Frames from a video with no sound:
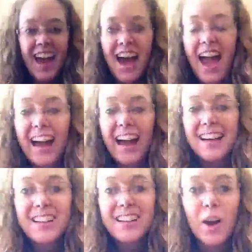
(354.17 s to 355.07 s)

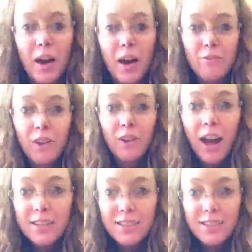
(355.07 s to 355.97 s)
And I forgot
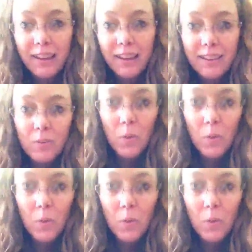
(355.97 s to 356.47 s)
to get what